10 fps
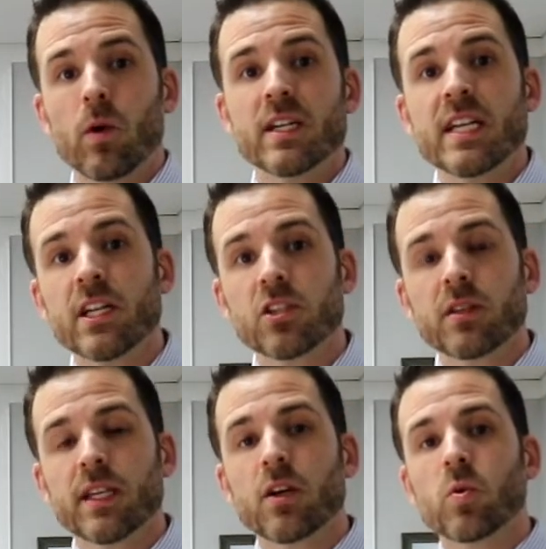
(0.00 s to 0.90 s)
we're
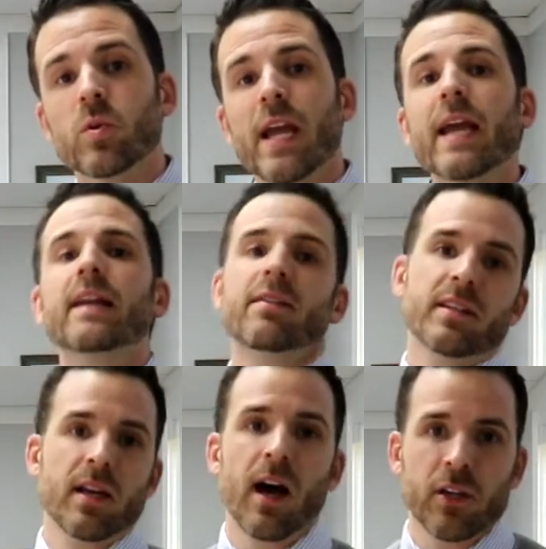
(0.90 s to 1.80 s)
intentionally creating
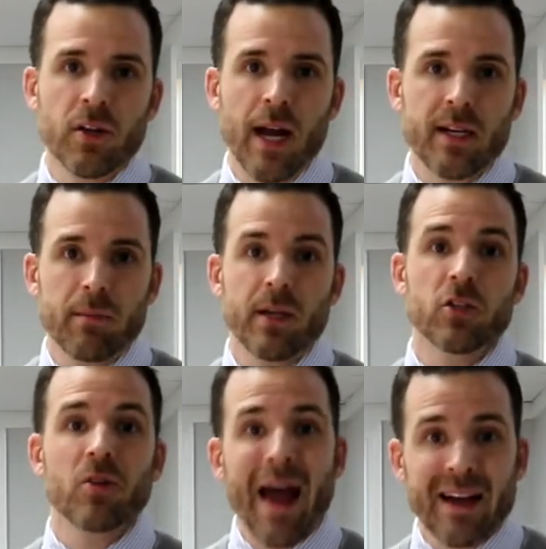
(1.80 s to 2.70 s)
this contract to be
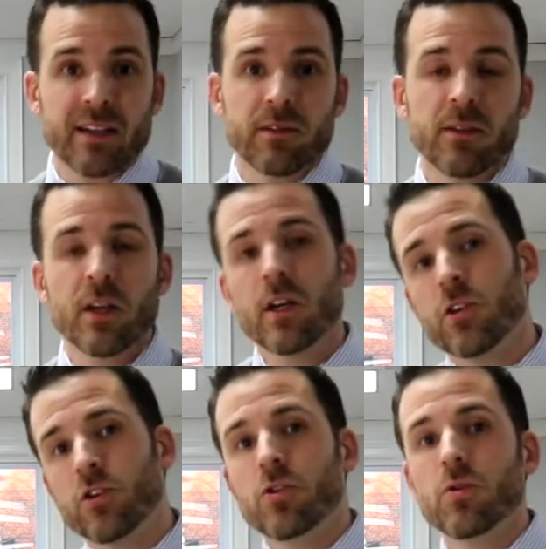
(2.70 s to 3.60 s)
attractive
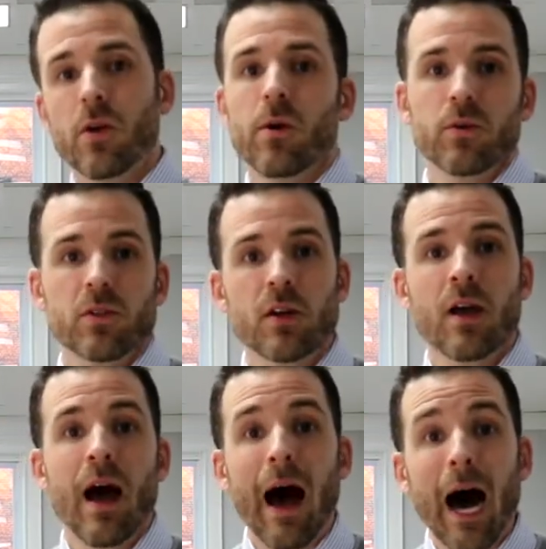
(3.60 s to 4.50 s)
to those
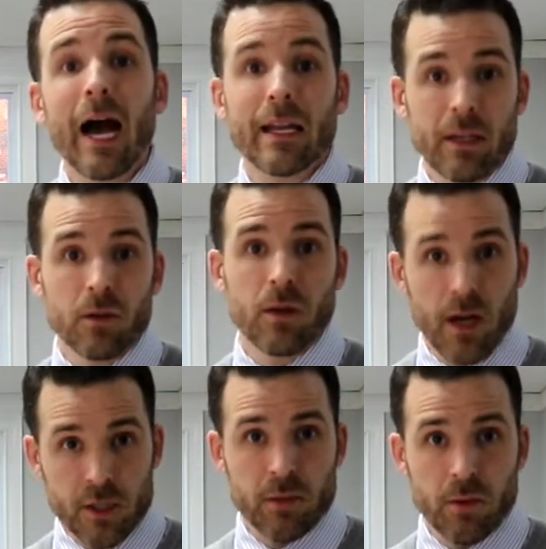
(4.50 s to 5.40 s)
ideal
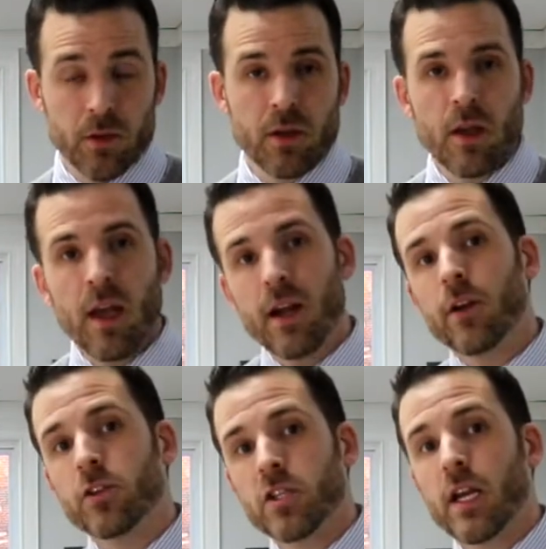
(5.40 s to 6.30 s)
customers and
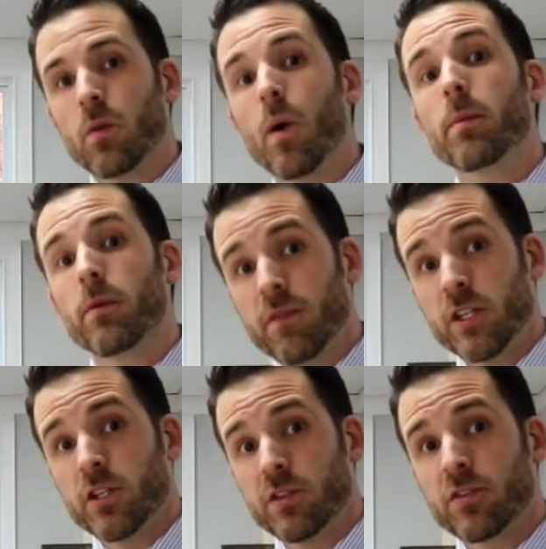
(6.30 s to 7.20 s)
understanding what
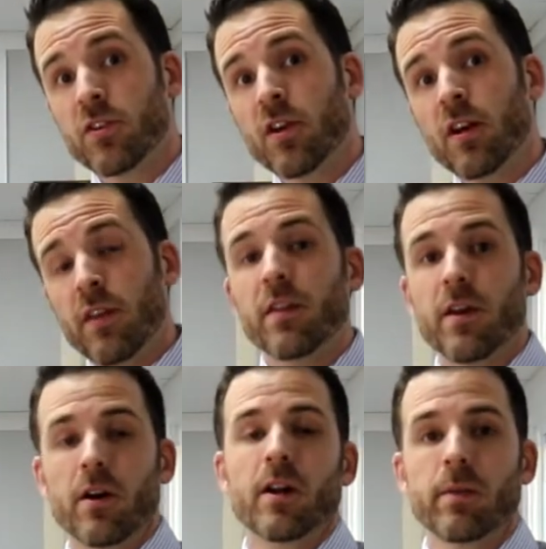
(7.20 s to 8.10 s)
provisions that
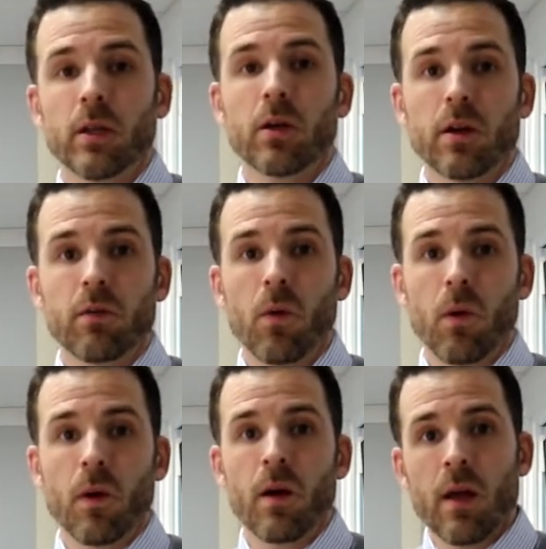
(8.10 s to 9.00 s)
they're going to be looking
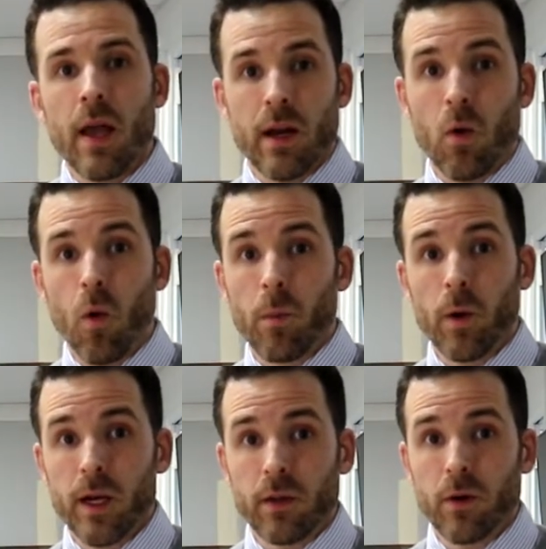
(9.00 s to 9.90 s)
for and
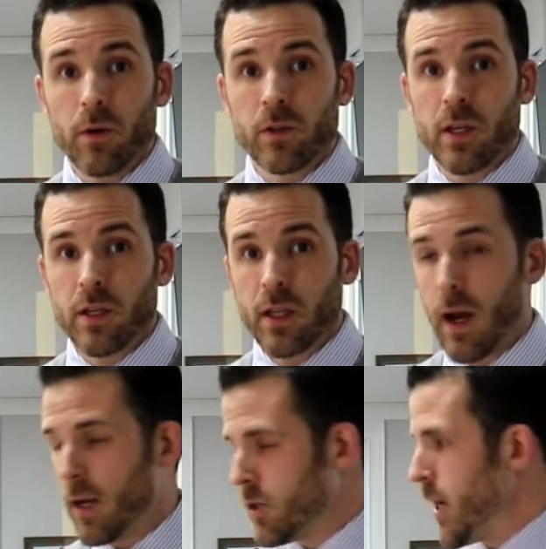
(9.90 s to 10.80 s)
incorporating those into the
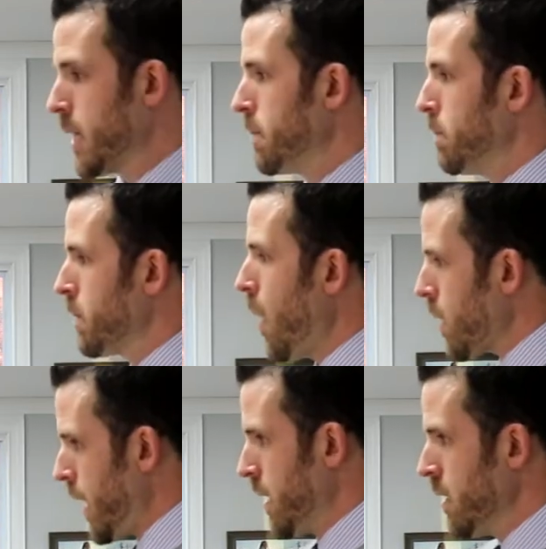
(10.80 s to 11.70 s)
contract.
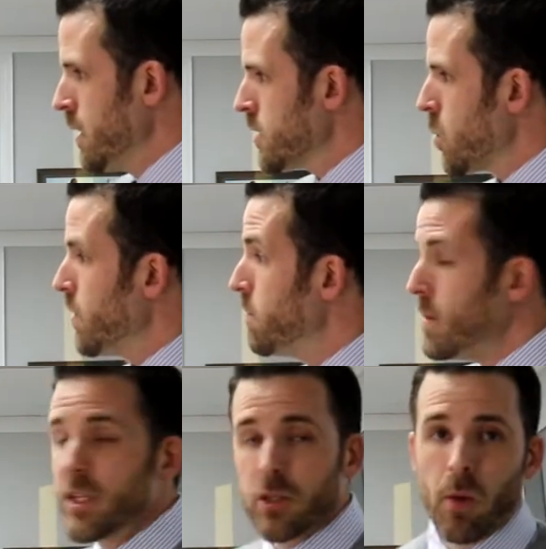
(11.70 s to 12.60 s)
Okay, so we've
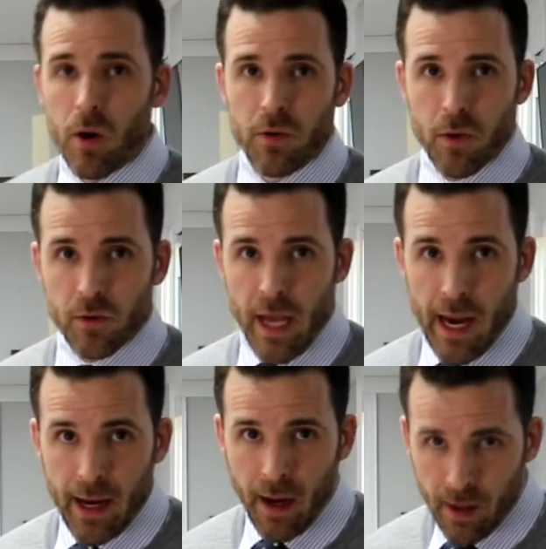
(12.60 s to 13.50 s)
benchmarked those
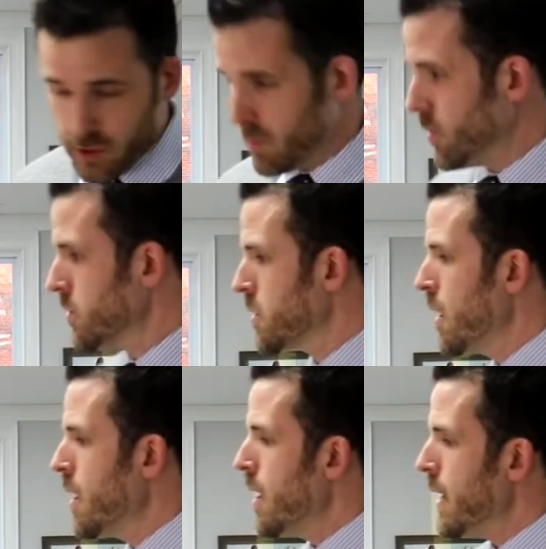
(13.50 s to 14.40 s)
A customers.
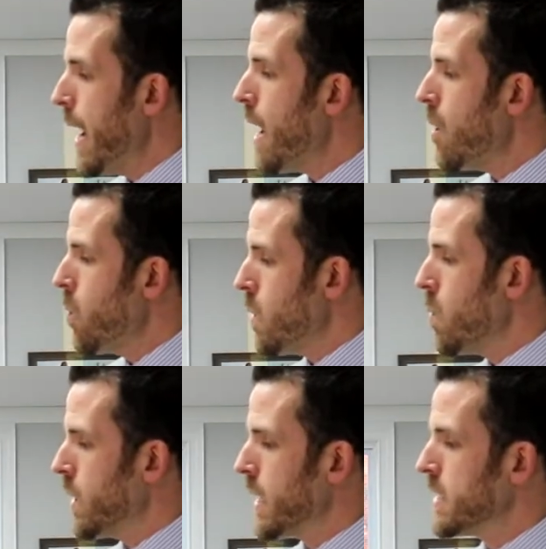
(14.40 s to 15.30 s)
Now we
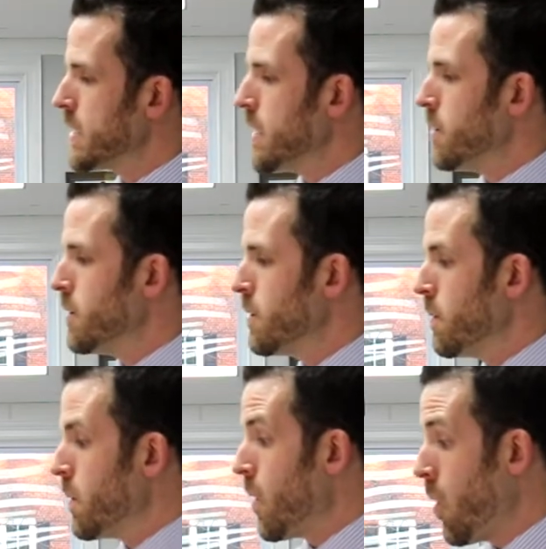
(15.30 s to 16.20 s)
want to consider
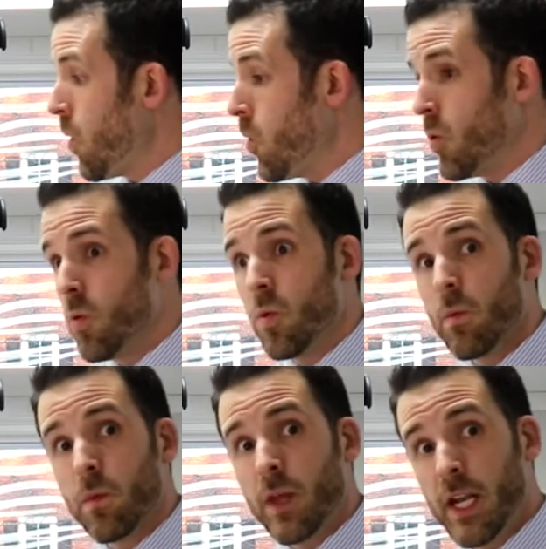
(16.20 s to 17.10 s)
who
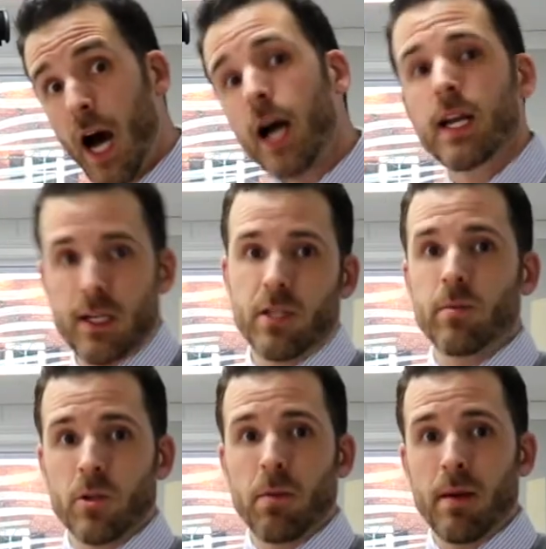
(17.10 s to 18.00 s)
the
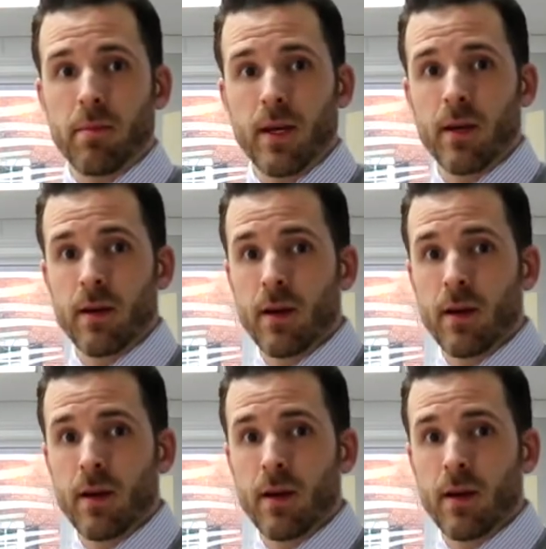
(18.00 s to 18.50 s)
non-customers might be.